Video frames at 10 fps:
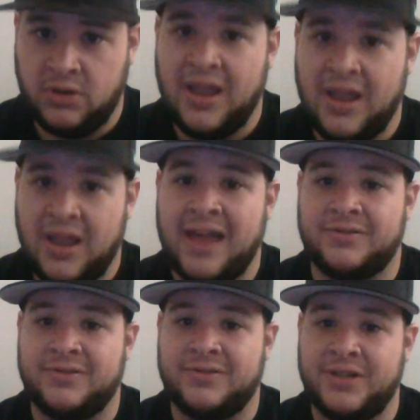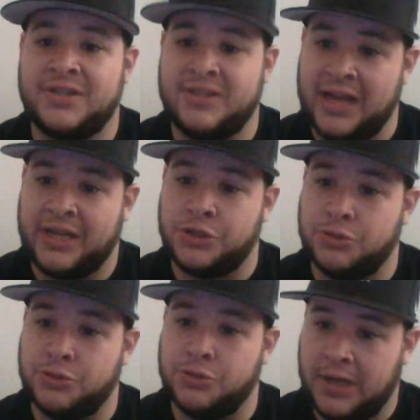Had a serious neck injury
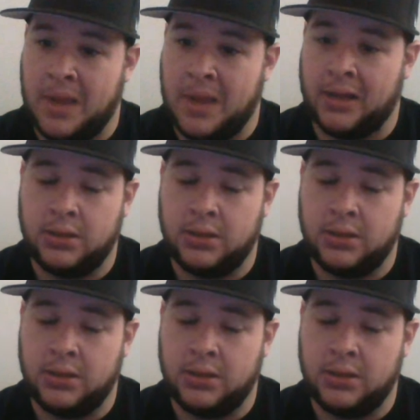and came back.